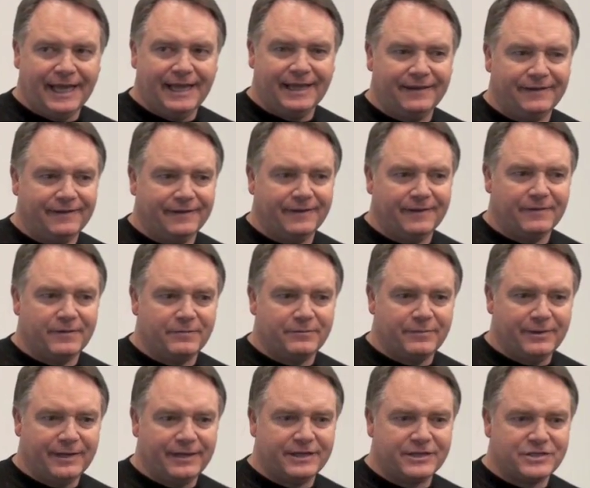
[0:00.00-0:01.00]
and the
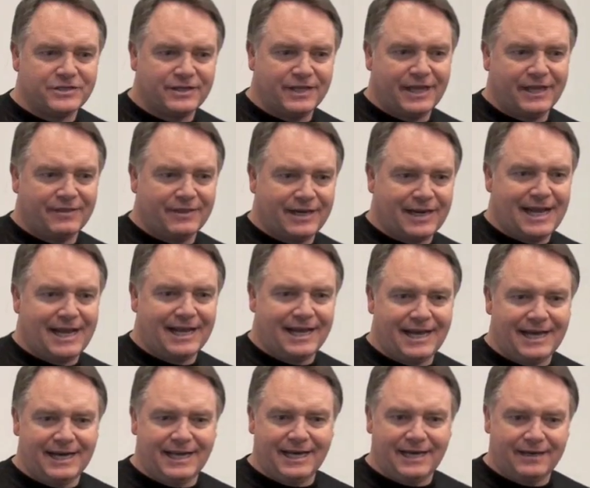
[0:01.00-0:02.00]
biggest thing that I
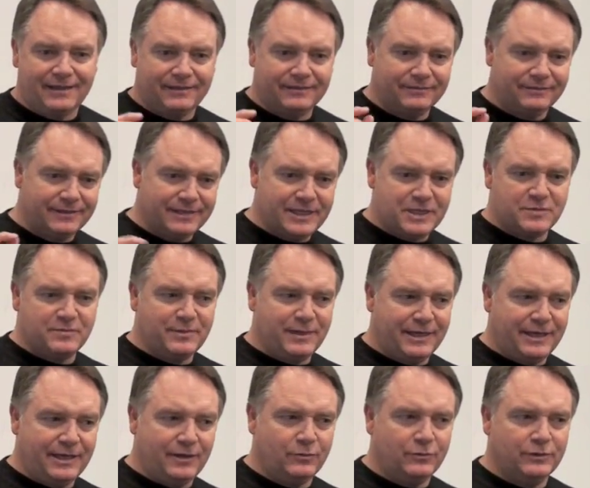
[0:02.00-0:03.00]
got out of this
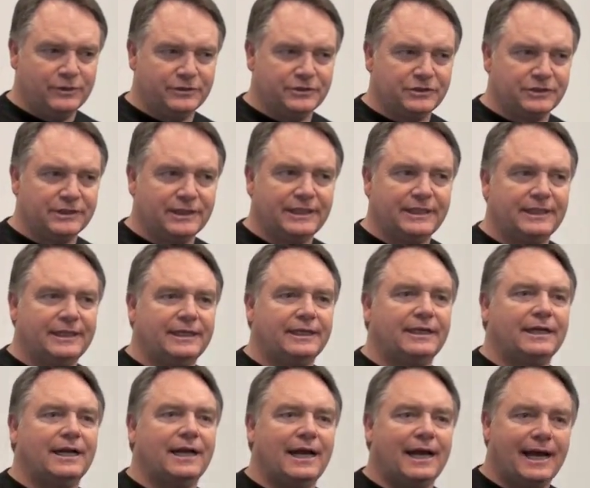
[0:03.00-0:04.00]
meeting was
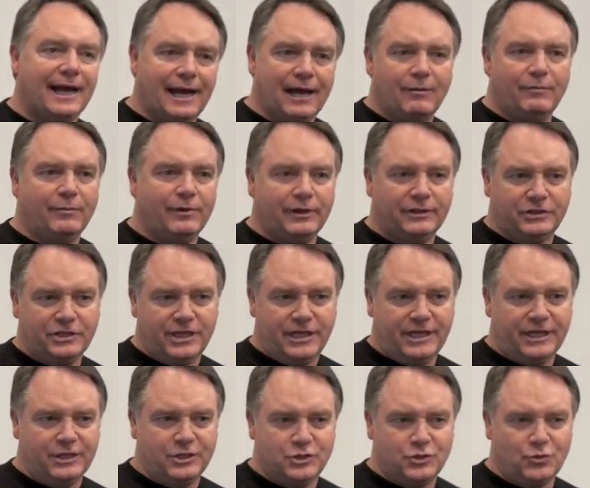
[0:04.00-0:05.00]
how much
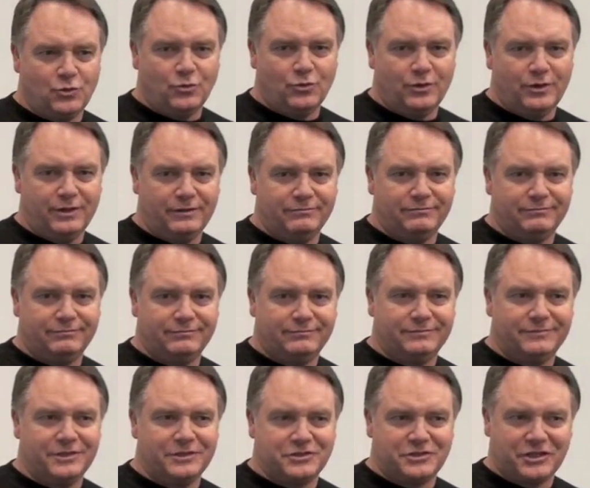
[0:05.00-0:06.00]
he enjoyed
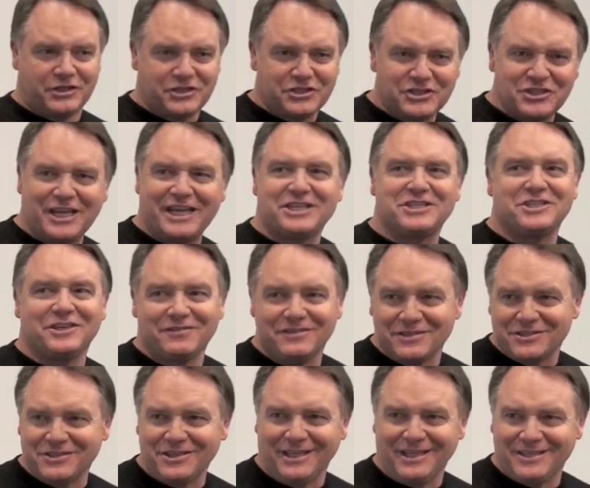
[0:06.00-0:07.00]
the success of
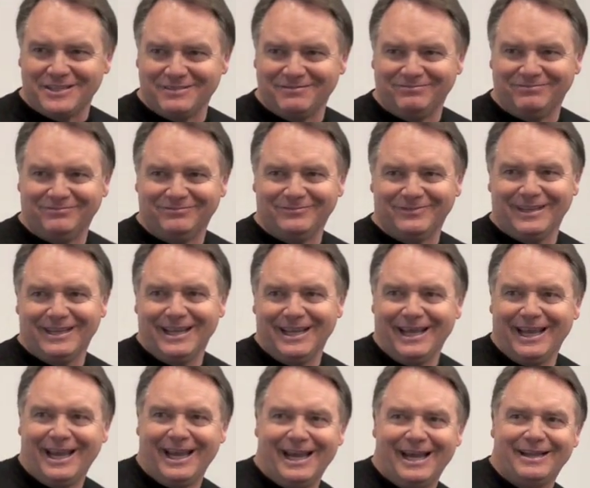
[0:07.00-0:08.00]
the season,
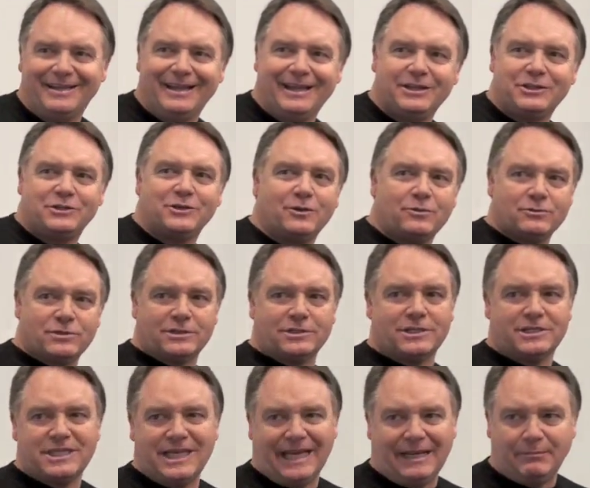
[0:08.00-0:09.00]
and that shows
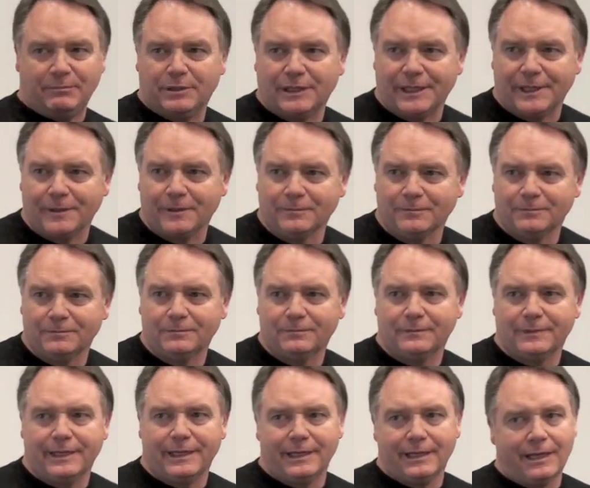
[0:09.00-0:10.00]
he's a team player.
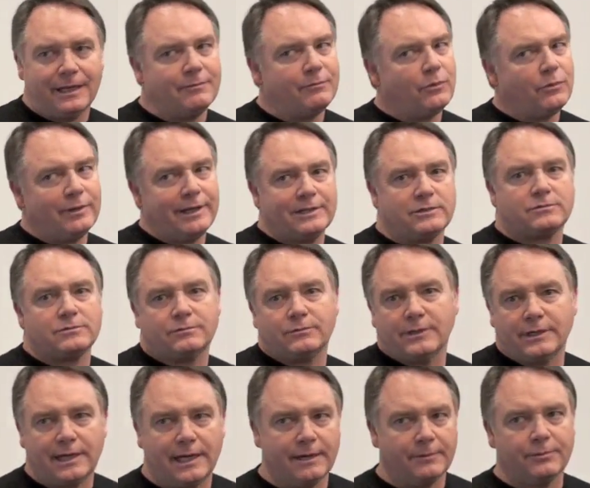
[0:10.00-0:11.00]
And boy, that's
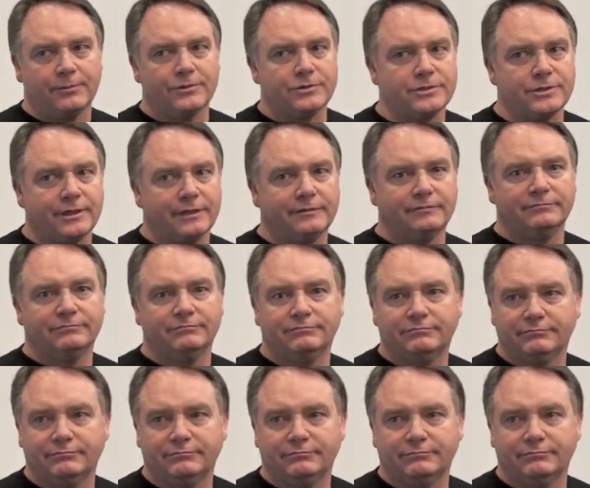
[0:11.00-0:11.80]
what I appreciate.